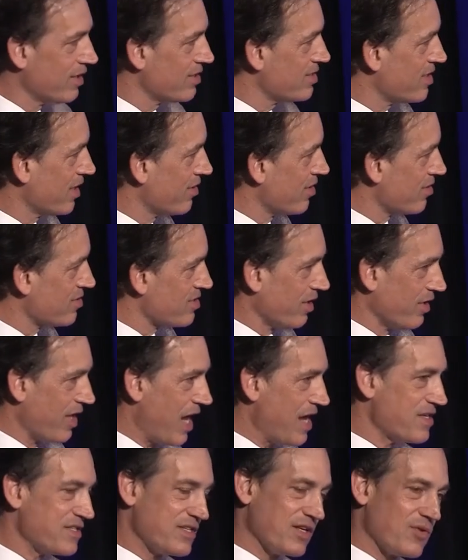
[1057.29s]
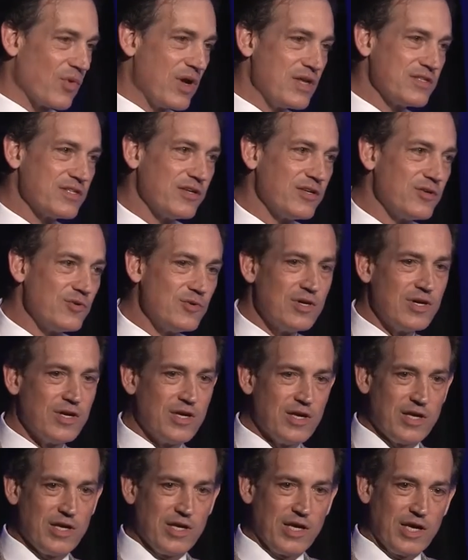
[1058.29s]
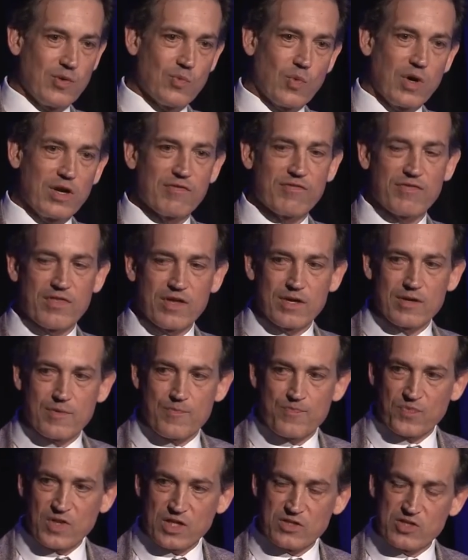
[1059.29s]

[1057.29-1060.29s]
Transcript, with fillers: He said, There's a lysine residue in one of the